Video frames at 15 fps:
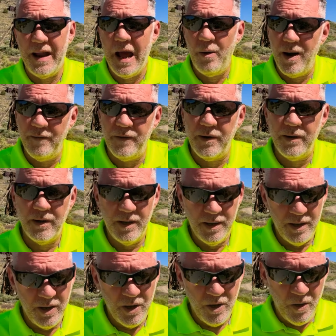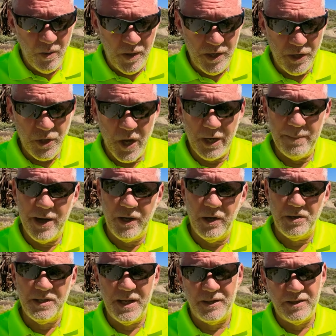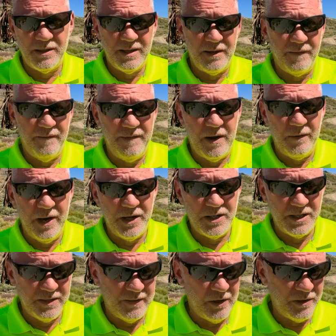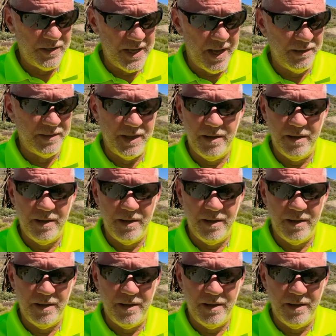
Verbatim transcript: However, when you talk about ghost towns, there's different variations of ghost towns.